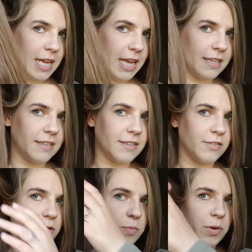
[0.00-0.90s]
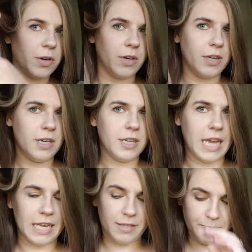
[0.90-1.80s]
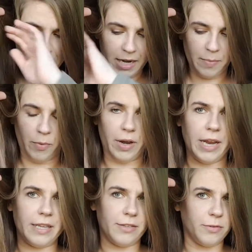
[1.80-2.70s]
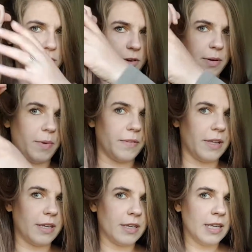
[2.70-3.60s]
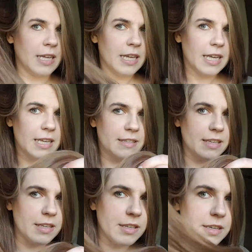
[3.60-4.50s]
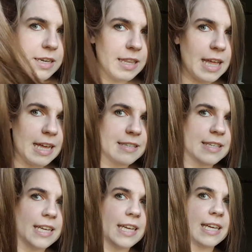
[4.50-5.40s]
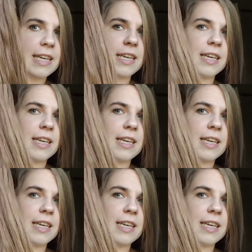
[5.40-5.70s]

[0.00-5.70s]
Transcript: it's super, yeah, it's been in the braid, so sorry about that. It's the classic,